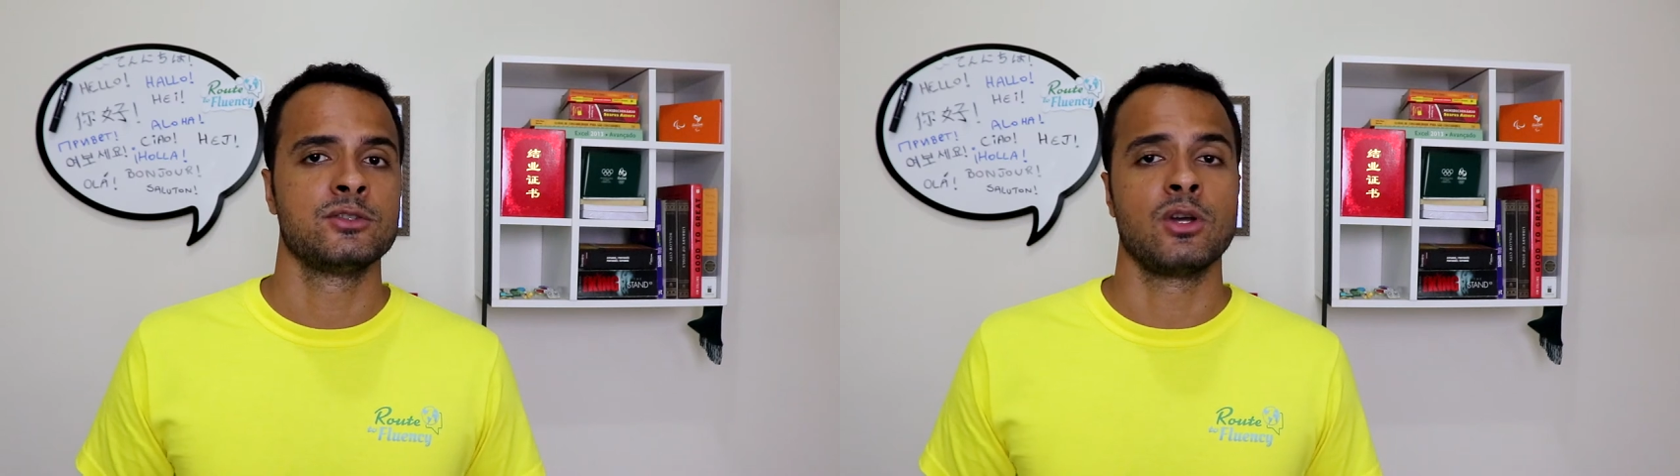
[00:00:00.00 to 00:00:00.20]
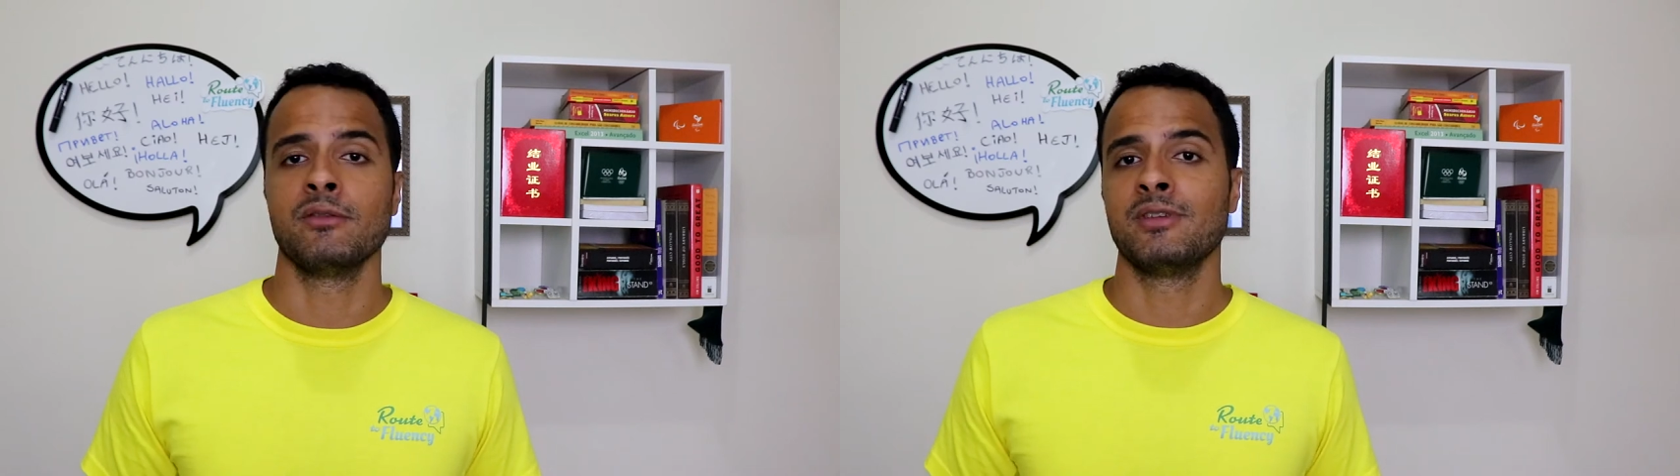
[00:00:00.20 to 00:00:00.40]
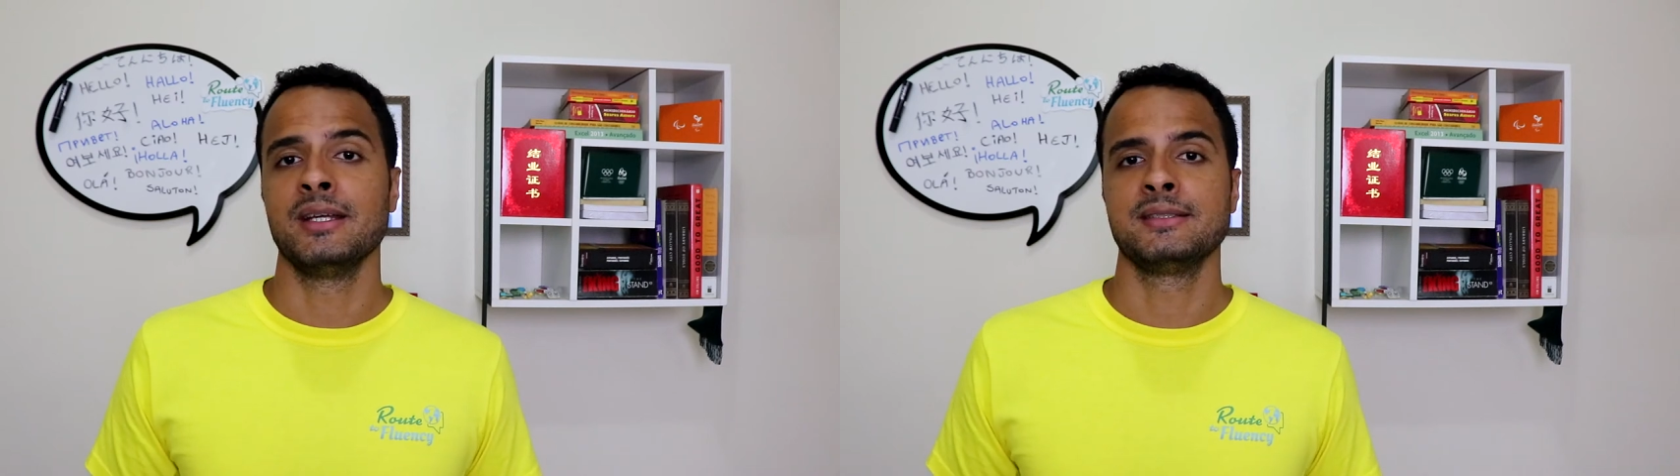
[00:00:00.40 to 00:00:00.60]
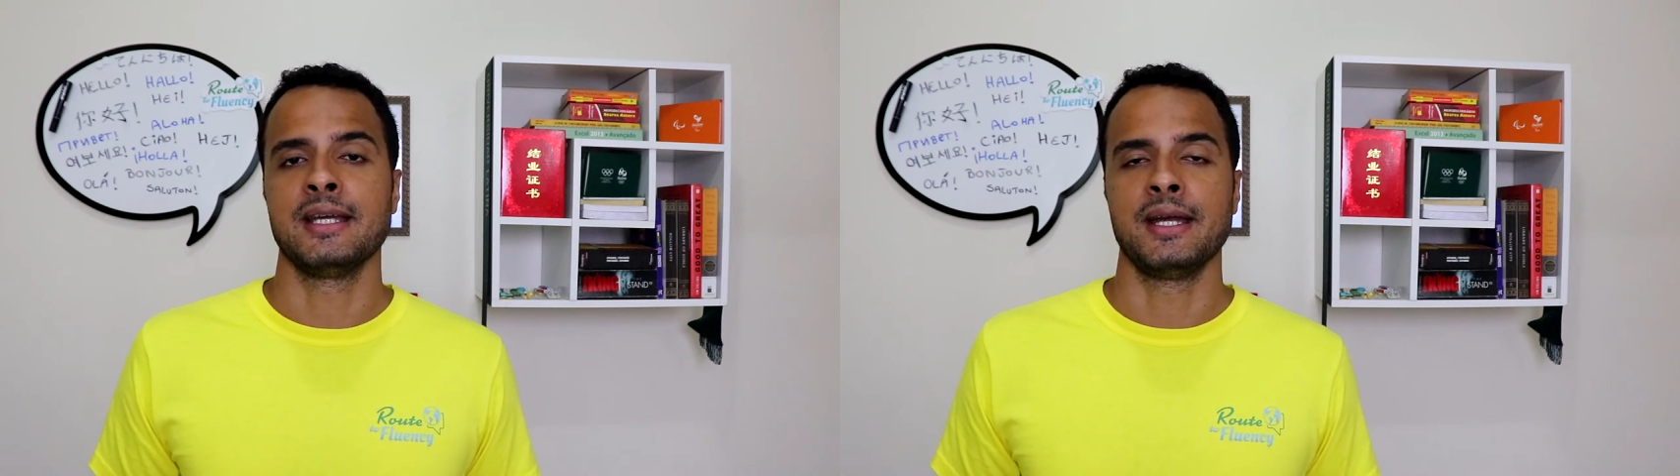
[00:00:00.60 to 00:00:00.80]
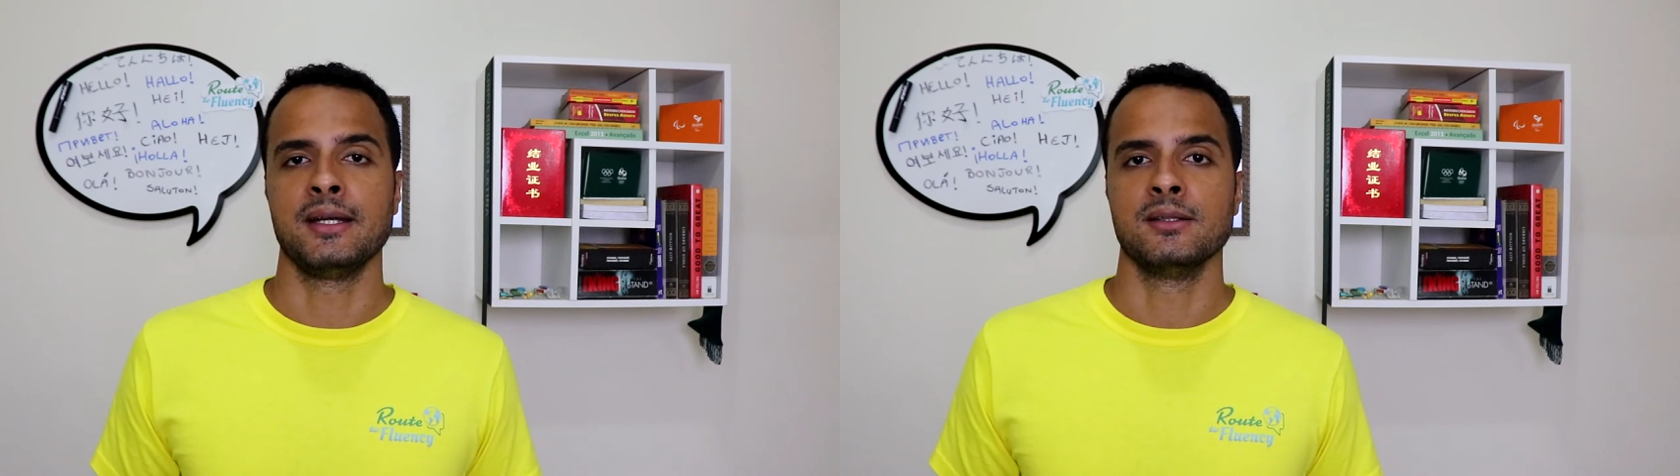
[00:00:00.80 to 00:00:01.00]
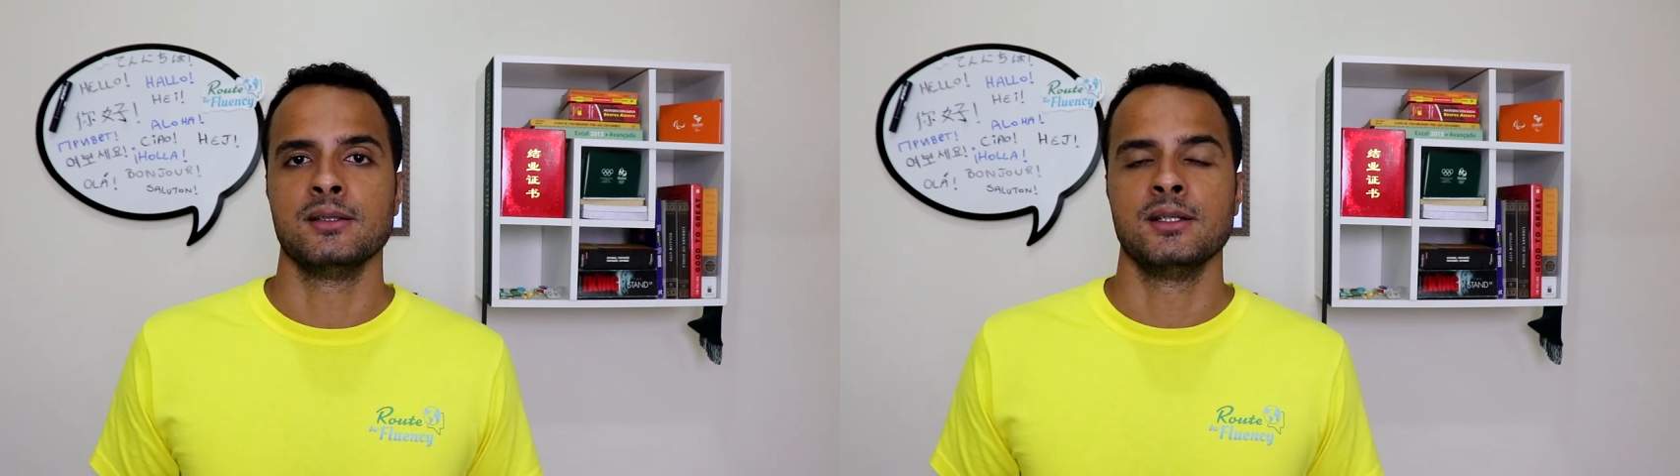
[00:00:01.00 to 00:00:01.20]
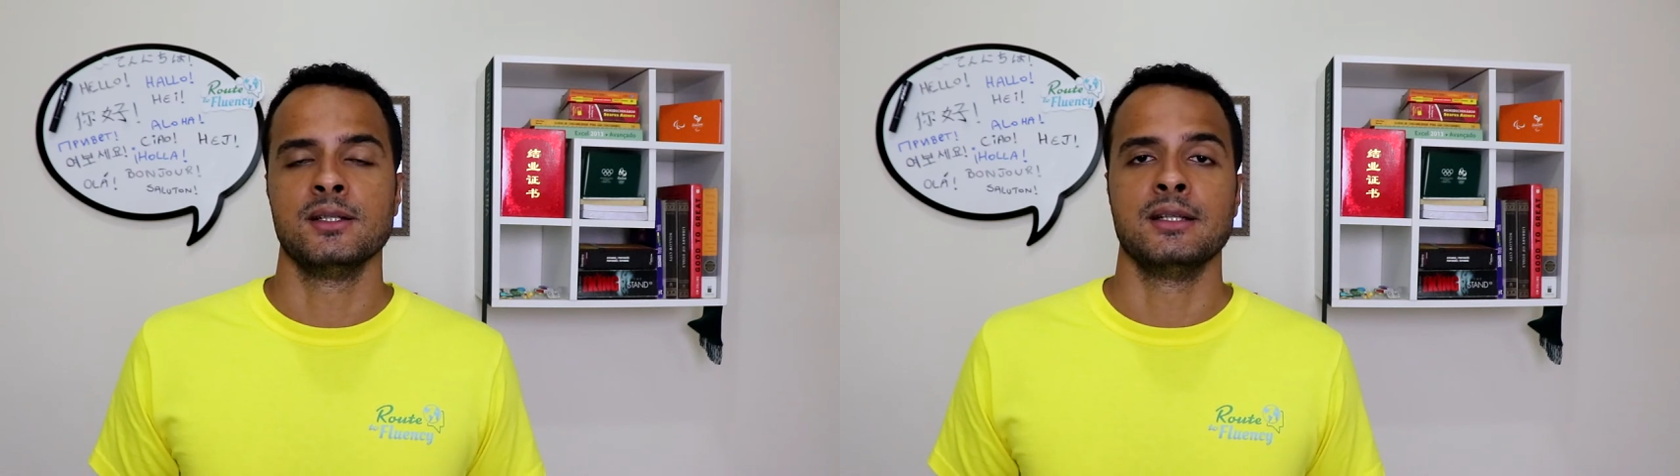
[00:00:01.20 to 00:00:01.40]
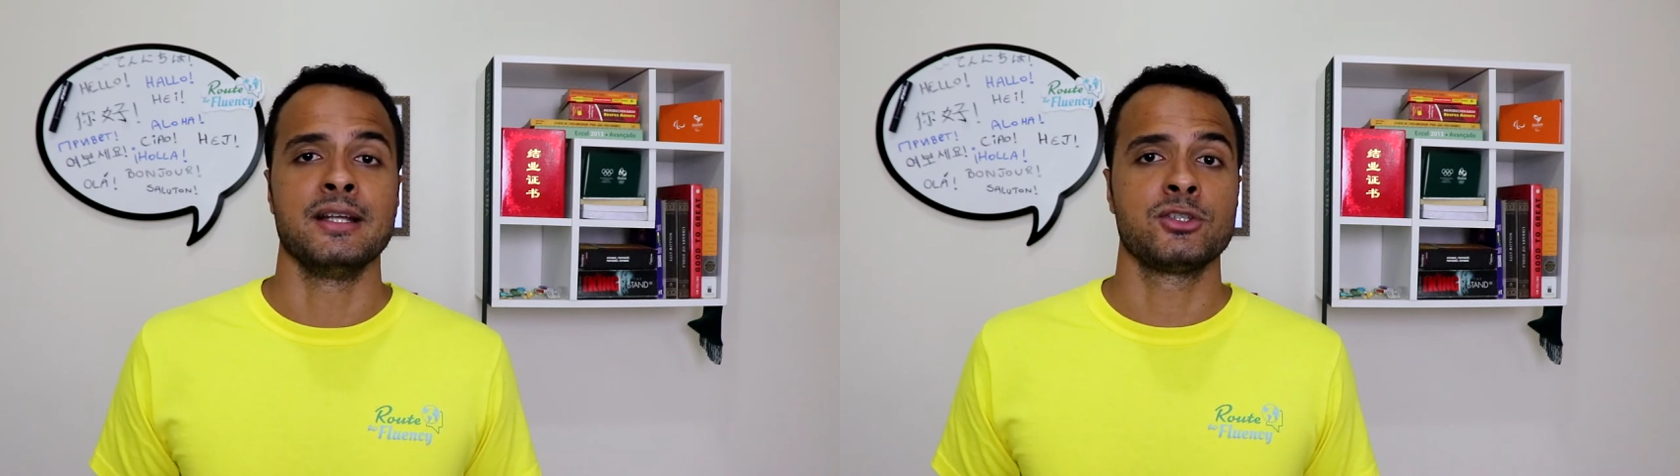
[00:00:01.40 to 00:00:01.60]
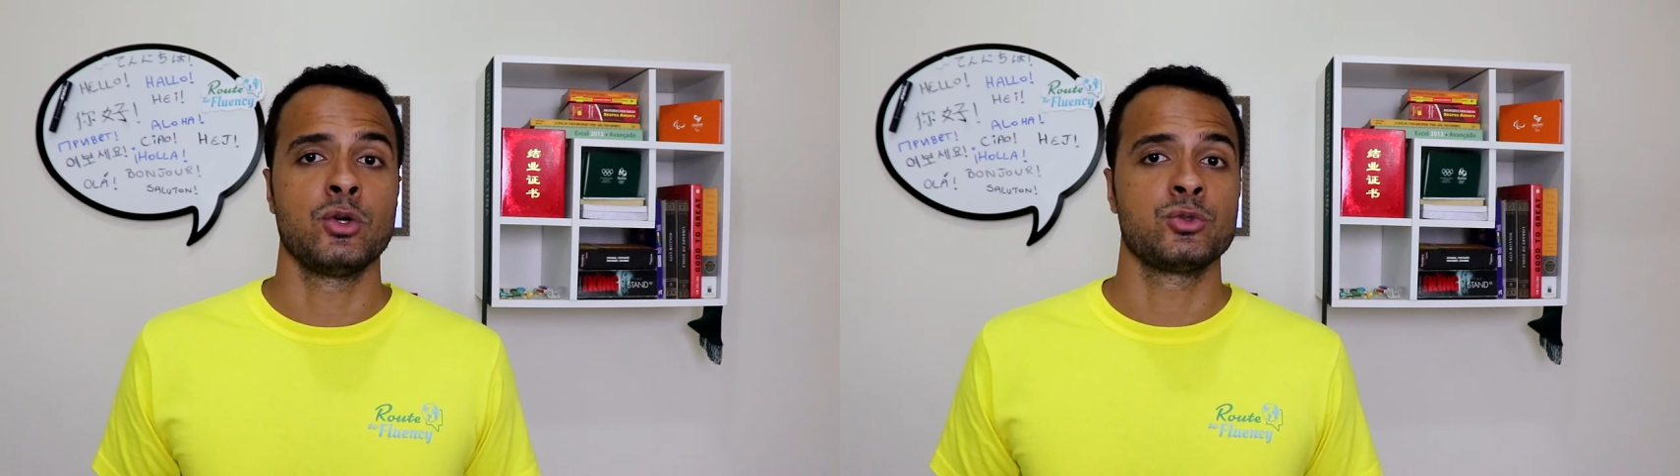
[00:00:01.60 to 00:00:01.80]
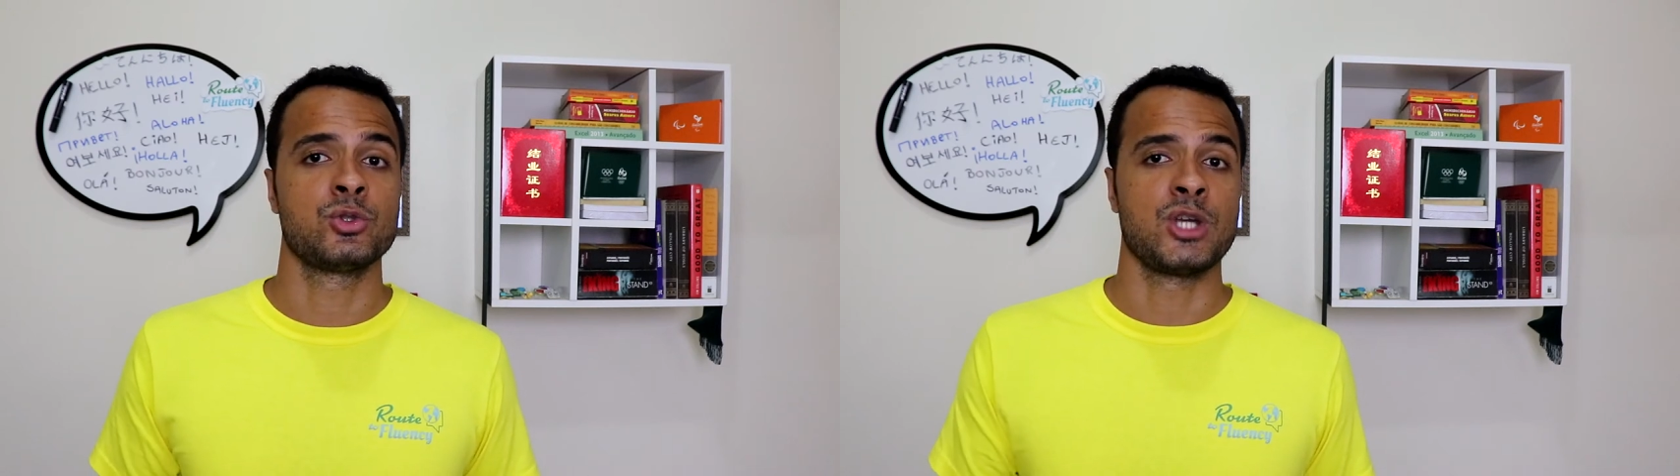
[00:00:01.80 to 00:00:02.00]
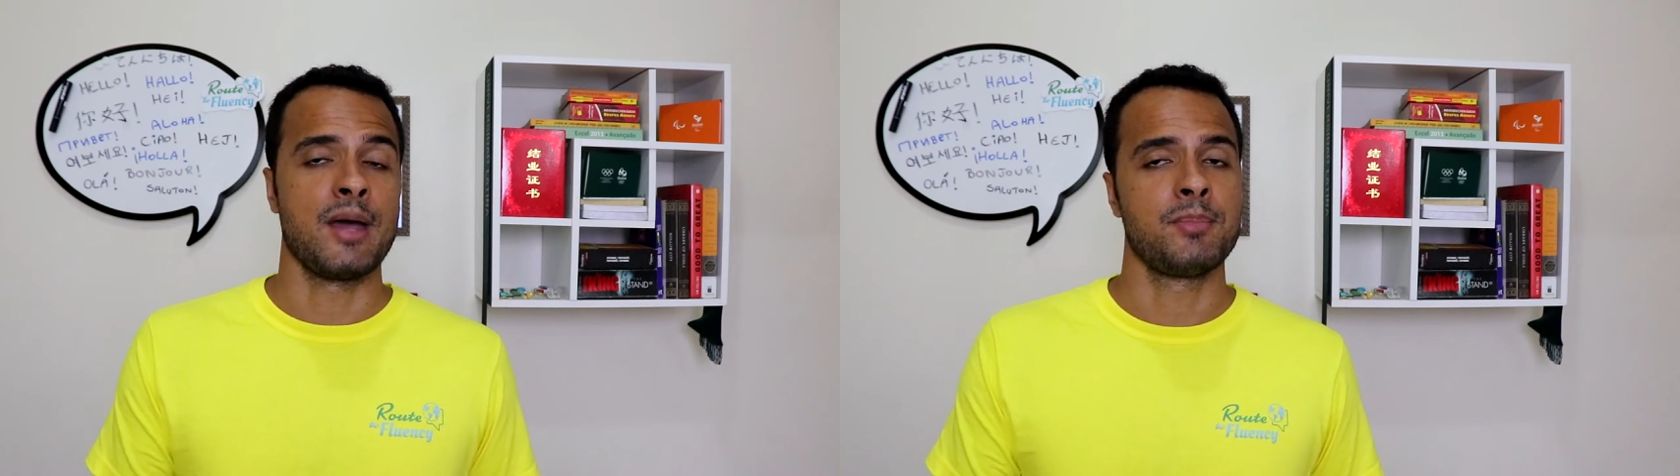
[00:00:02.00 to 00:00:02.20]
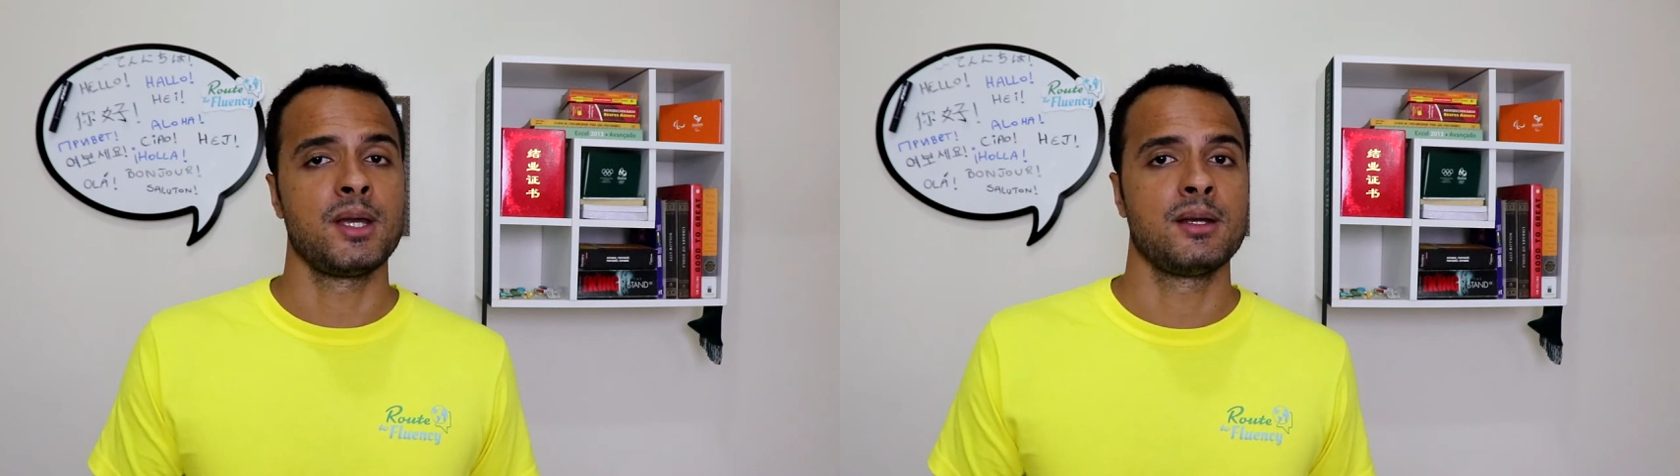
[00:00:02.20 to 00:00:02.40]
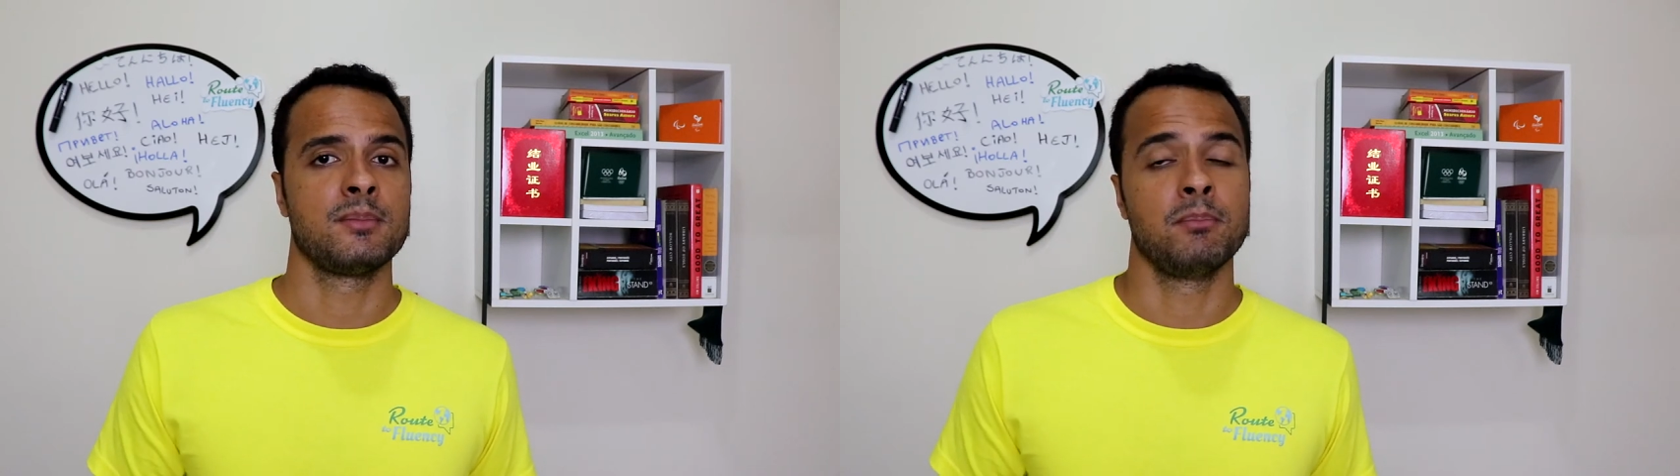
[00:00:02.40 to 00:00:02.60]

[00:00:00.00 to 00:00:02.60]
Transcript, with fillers: So if they say, let's go to Chepe,